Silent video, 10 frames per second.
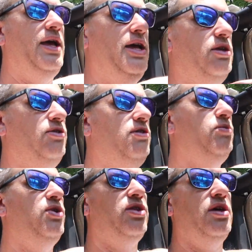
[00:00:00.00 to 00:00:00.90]
and you end
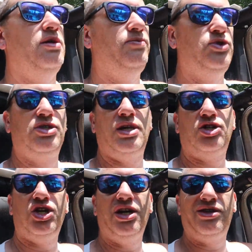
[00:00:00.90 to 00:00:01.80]
up with just like
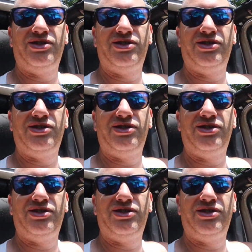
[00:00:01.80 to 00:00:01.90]
shade.